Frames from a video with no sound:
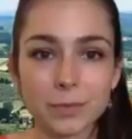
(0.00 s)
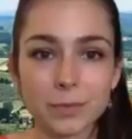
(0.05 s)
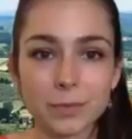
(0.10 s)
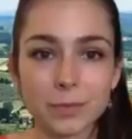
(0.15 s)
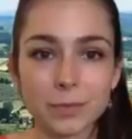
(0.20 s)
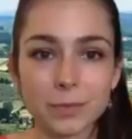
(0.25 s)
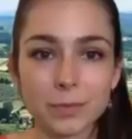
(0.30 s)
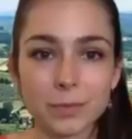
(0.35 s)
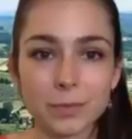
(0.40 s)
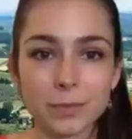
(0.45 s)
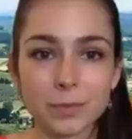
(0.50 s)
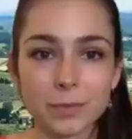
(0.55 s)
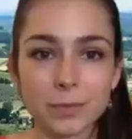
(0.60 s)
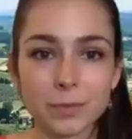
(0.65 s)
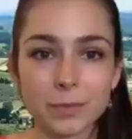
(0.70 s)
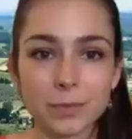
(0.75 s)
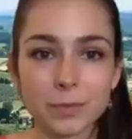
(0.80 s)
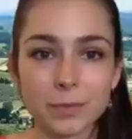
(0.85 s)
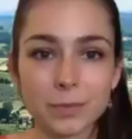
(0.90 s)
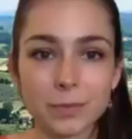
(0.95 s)
My name
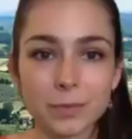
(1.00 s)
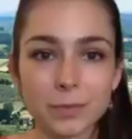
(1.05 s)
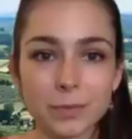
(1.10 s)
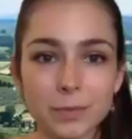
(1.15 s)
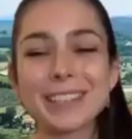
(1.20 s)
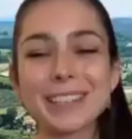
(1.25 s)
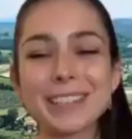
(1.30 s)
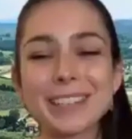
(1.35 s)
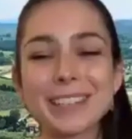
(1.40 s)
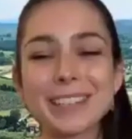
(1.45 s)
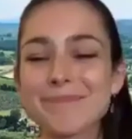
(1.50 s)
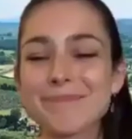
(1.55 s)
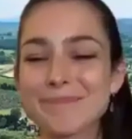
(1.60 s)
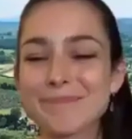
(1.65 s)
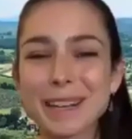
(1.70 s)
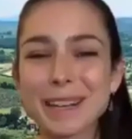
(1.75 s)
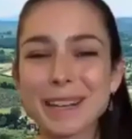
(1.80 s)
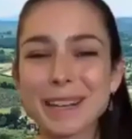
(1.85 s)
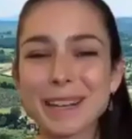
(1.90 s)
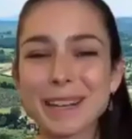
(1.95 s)
is Sierra. I'm the
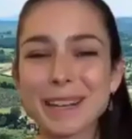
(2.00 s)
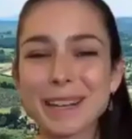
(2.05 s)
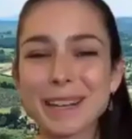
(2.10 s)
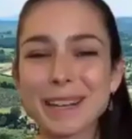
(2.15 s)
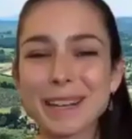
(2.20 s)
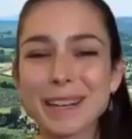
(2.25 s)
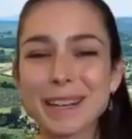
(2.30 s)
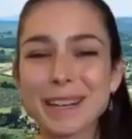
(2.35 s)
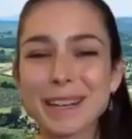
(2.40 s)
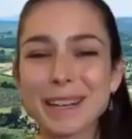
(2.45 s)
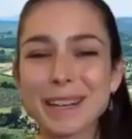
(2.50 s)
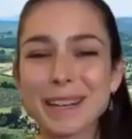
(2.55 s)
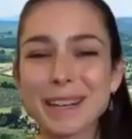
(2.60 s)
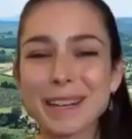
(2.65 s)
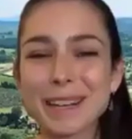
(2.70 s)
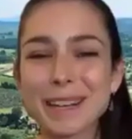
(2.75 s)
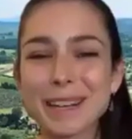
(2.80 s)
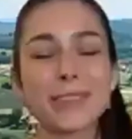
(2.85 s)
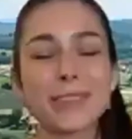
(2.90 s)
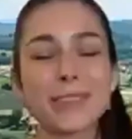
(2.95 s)
founder of Creative
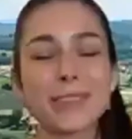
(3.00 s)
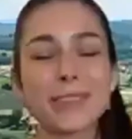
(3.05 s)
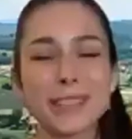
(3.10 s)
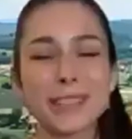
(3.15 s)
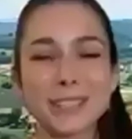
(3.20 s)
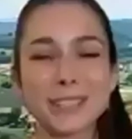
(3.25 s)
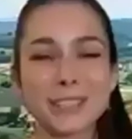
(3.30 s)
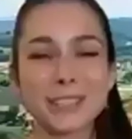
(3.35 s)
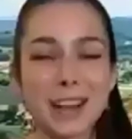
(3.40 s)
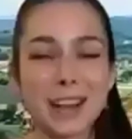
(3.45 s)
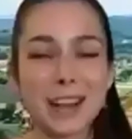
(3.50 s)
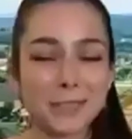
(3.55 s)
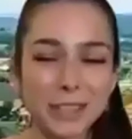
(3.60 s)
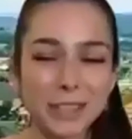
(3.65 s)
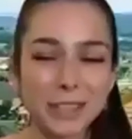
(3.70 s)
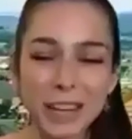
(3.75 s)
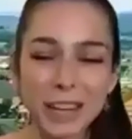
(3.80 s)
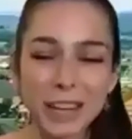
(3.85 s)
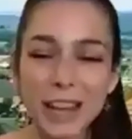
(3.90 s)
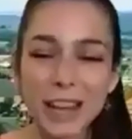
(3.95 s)
Edge Travel,
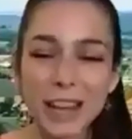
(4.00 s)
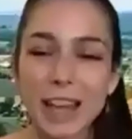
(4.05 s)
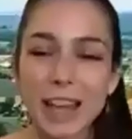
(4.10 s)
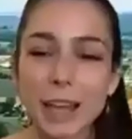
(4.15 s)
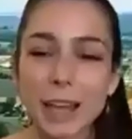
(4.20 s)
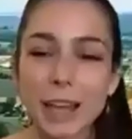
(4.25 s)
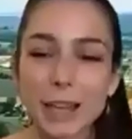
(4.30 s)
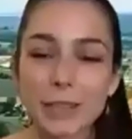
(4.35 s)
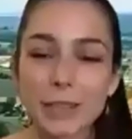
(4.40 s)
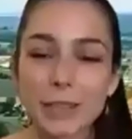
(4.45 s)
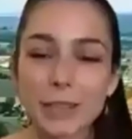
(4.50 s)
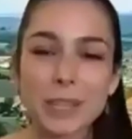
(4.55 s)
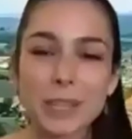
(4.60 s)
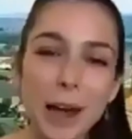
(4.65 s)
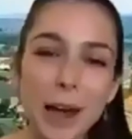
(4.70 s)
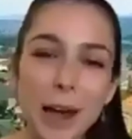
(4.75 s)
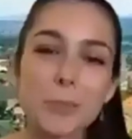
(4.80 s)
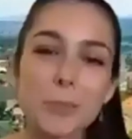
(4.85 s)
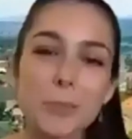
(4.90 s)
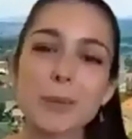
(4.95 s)
and we
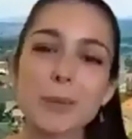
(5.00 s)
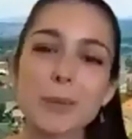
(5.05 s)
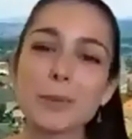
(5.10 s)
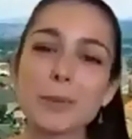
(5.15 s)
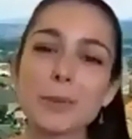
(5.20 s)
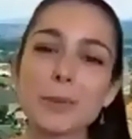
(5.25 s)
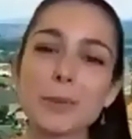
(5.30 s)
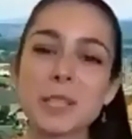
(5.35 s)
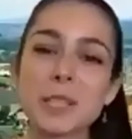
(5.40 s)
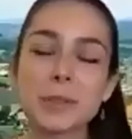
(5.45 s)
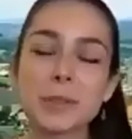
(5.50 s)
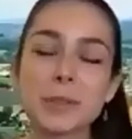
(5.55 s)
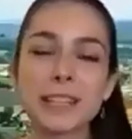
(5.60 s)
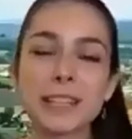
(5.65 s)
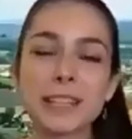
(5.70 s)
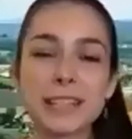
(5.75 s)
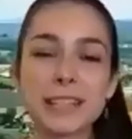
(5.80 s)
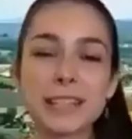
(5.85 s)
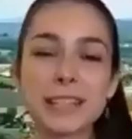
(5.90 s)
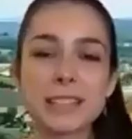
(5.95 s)
help people
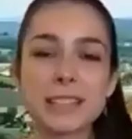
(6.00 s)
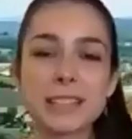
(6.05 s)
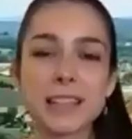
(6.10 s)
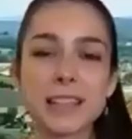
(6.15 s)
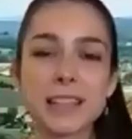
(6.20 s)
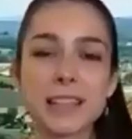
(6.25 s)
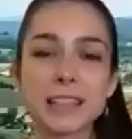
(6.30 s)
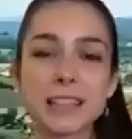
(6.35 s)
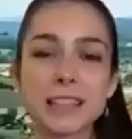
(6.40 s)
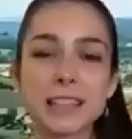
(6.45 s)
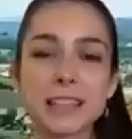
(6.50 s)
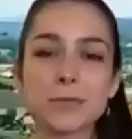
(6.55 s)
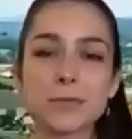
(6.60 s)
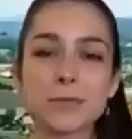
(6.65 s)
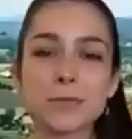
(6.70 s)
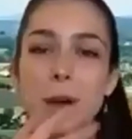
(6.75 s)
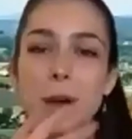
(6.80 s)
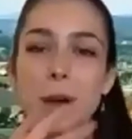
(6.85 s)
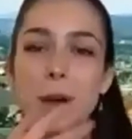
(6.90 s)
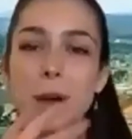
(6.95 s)
experience Italy's
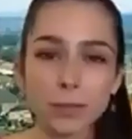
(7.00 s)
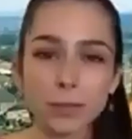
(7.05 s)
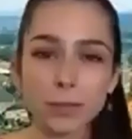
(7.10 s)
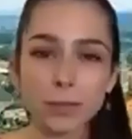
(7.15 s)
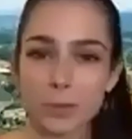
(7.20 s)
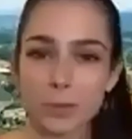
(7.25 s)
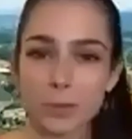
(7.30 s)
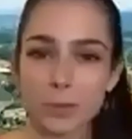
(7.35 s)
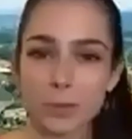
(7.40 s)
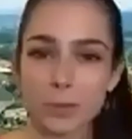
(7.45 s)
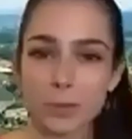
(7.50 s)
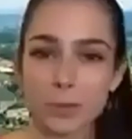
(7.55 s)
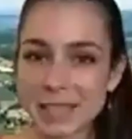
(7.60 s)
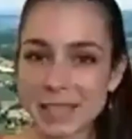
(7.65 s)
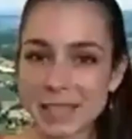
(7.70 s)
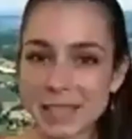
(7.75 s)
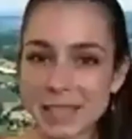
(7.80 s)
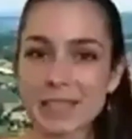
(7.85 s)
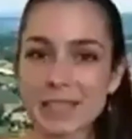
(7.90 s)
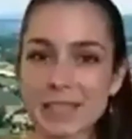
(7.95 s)
far-flung
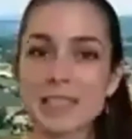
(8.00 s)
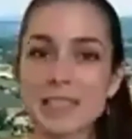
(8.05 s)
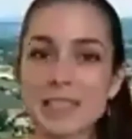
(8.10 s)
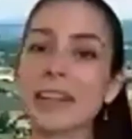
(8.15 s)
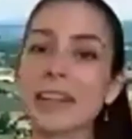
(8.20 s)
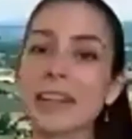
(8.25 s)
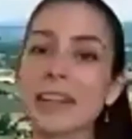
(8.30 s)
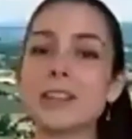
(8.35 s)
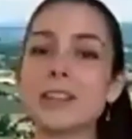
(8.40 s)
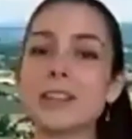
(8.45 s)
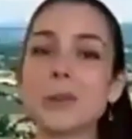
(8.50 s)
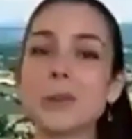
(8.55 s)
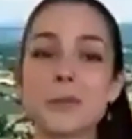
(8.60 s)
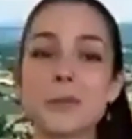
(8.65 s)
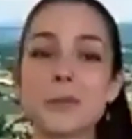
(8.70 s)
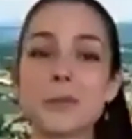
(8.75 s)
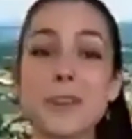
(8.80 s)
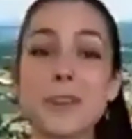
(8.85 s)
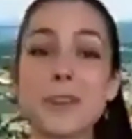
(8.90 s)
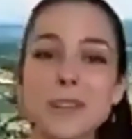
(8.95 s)
places and, the
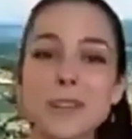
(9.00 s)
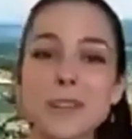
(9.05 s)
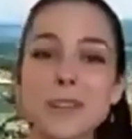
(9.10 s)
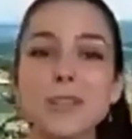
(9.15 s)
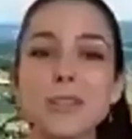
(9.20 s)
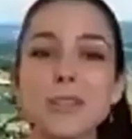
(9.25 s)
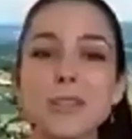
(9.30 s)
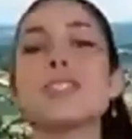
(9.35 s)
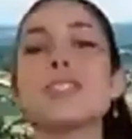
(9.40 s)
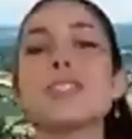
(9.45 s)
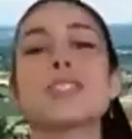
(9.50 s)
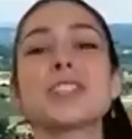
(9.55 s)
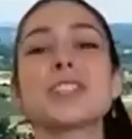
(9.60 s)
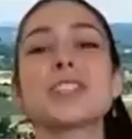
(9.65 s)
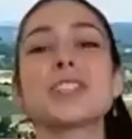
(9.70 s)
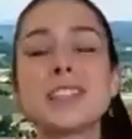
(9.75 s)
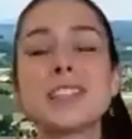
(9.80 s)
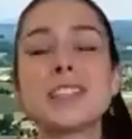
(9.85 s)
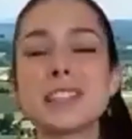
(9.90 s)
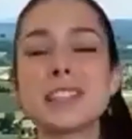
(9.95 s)
fading
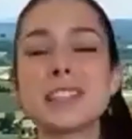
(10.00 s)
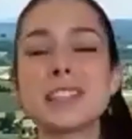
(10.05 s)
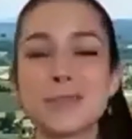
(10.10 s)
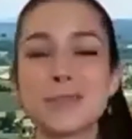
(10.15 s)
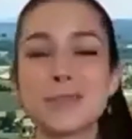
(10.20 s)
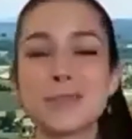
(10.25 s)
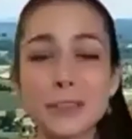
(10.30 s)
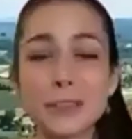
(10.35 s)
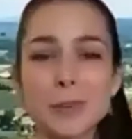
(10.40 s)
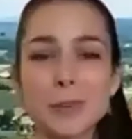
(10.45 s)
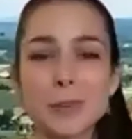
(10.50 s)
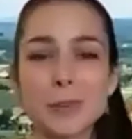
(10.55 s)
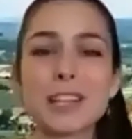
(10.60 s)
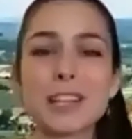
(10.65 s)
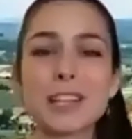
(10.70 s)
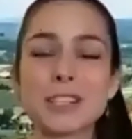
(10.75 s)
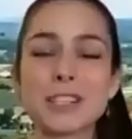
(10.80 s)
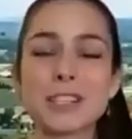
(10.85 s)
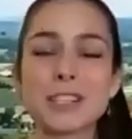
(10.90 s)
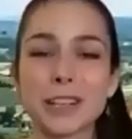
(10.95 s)
traditions and phenomenal
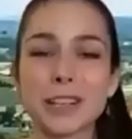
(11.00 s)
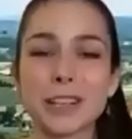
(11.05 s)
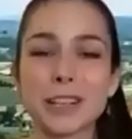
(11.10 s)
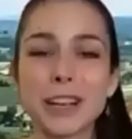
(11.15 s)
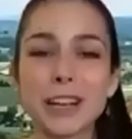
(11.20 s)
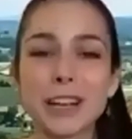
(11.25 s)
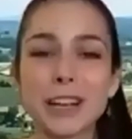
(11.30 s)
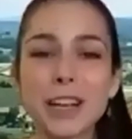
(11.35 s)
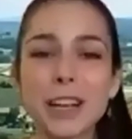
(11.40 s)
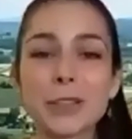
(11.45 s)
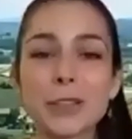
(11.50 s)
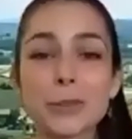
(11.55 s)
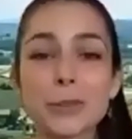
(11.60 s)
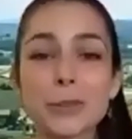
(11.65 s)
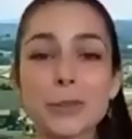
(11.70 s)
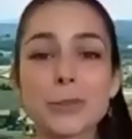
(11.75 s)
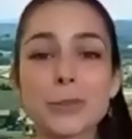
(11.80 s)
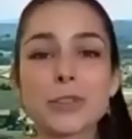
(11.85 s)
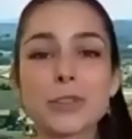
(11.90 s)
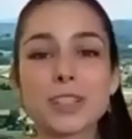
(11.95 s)
nature
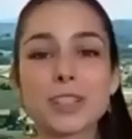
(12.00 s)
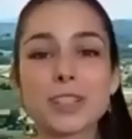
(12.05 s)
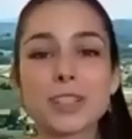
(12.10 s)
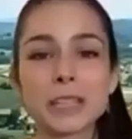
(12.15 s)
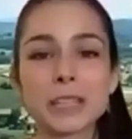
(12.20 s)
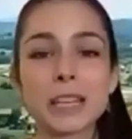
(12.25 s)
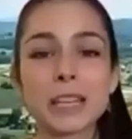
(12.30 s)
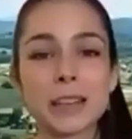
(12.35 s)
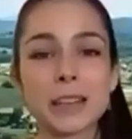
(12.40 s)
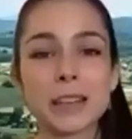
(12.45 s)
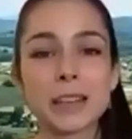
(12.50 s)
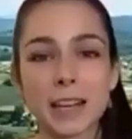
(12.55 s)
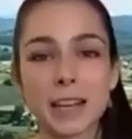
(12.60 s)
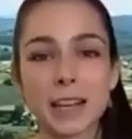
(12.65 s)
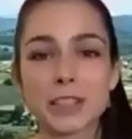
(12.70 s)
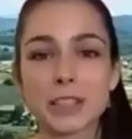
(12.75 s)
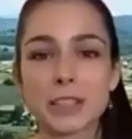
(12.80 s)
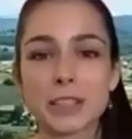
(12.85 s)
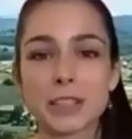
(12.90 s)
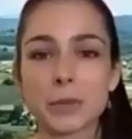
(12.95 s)
through genuine
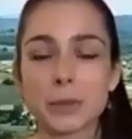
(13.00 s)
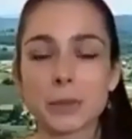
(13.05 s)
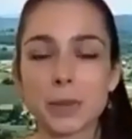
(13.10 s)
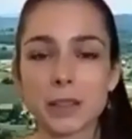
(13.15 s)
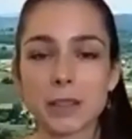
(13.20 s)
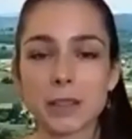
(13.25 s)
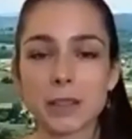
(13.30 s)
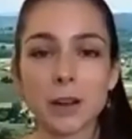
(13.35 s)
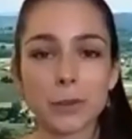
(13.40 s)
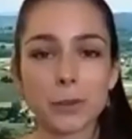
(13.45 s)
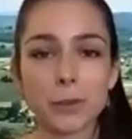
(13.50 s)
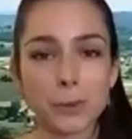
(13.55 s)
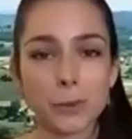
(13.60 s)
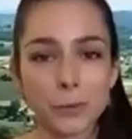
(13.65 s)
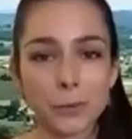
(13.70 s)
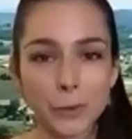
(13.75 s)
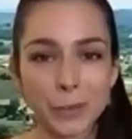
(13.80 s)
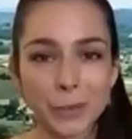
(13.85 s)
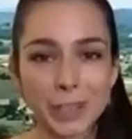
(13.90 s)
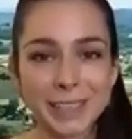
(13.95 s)
connection with our
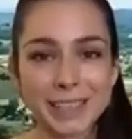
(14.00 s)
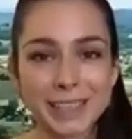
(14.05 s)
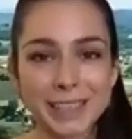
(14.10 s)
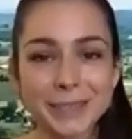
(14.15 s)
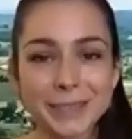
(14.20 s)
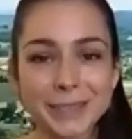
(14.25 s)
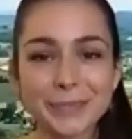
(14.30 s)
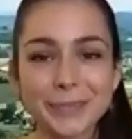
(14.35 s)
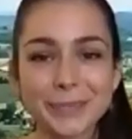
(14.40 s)
local friends.